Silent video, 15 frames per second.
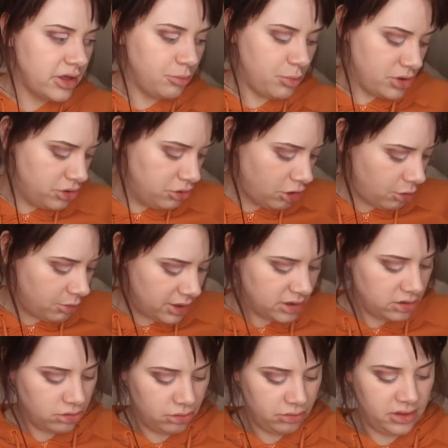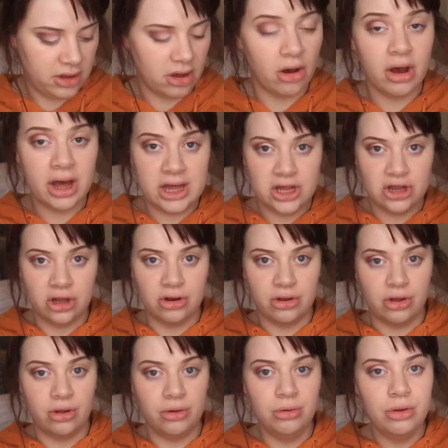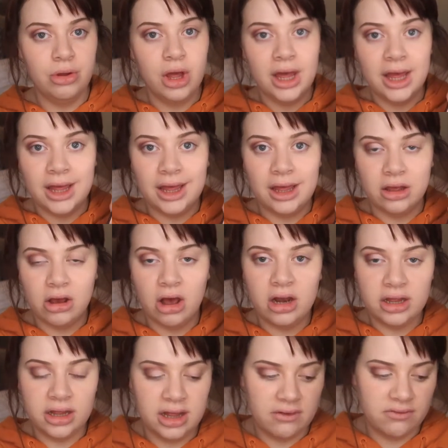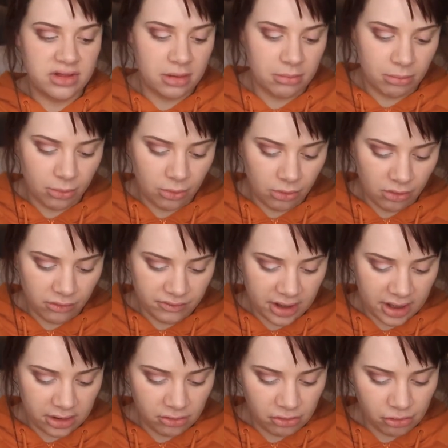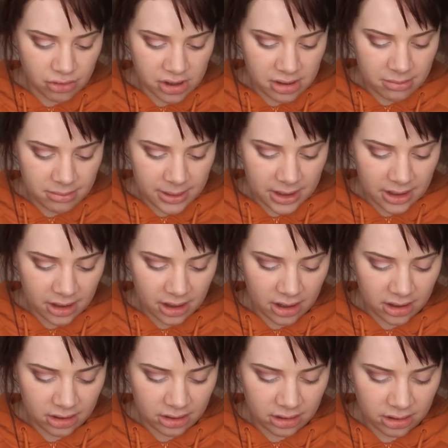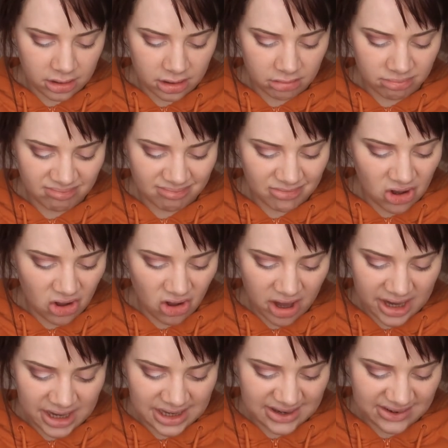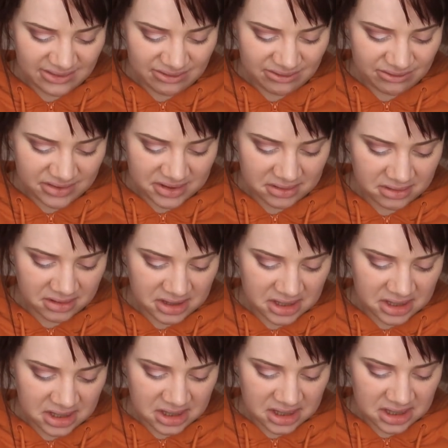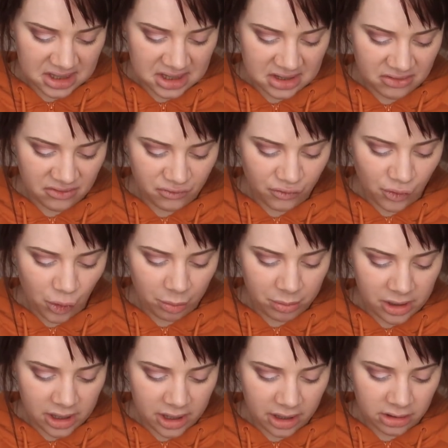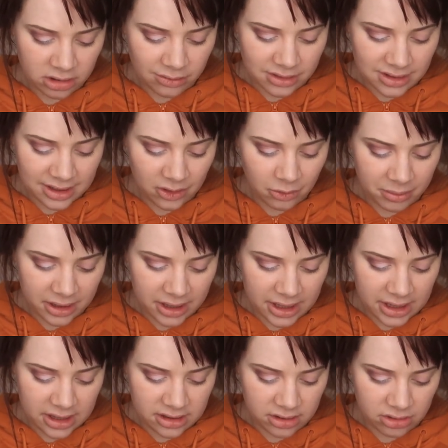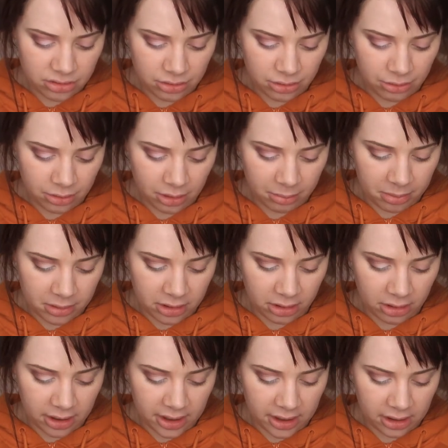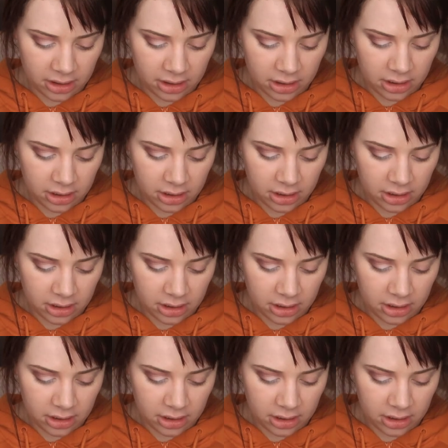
that when you go into the eyeshadow, it kind of gives it more of a creamier kind of formula, so it's a little bit easy to apply